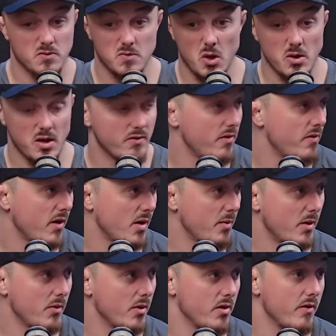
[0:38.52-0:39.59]
Don't give a fuck
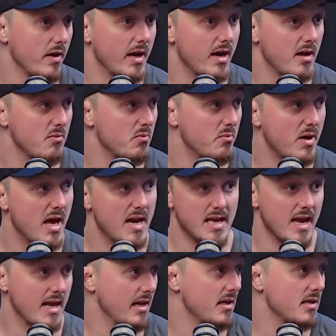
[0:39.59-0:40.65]
about what you're eating, barely
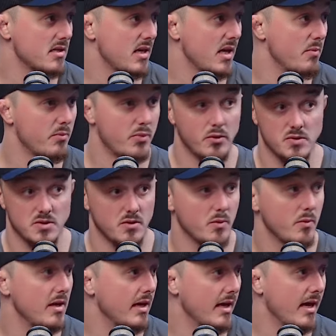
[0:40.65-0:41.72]
getting any sleep, boozing on the
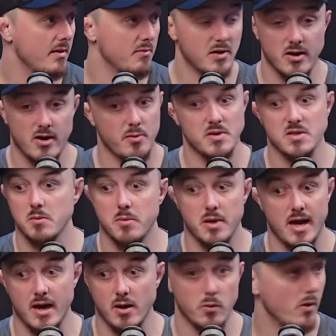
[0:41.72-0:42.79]
weekend, grabbing some
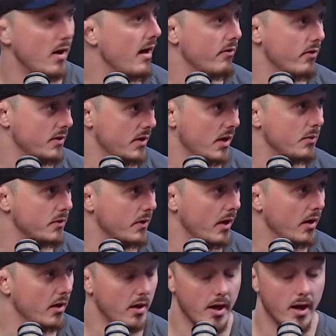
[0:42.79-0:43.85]
bag, whatever type
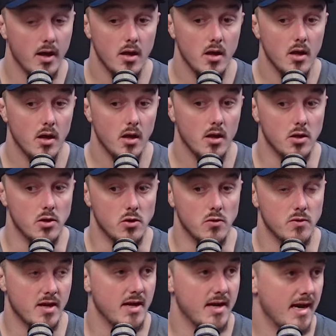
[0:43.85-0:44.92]
thing, yeah? You
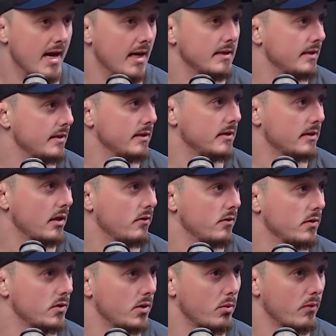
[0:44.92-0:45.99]
then enhancing yourself
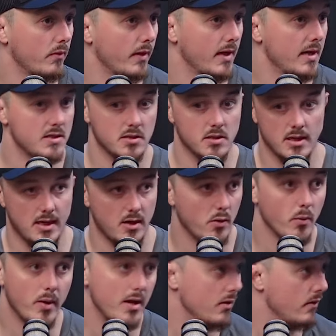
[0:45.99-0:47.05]
on top of it isn't gonna
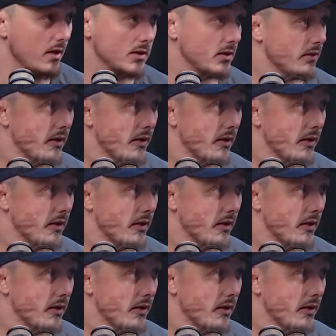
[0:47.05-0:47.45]
outweigh the rest of